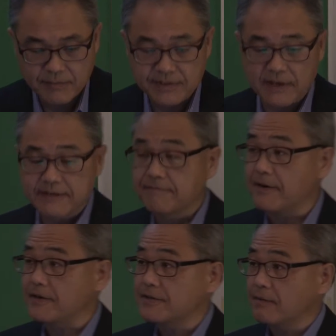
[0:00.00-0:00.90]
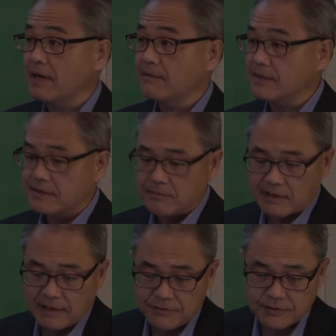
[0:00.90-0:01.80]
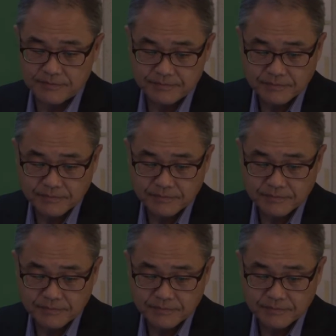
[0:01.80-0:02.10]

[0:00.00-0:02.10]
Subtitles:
result first about the simulation.